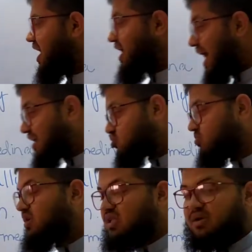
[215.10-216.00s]
It has
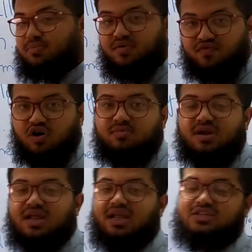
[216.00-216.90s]
to be performed
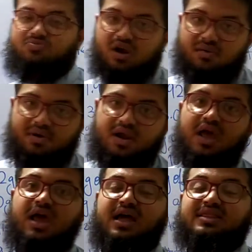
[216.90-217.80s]
in an experiment,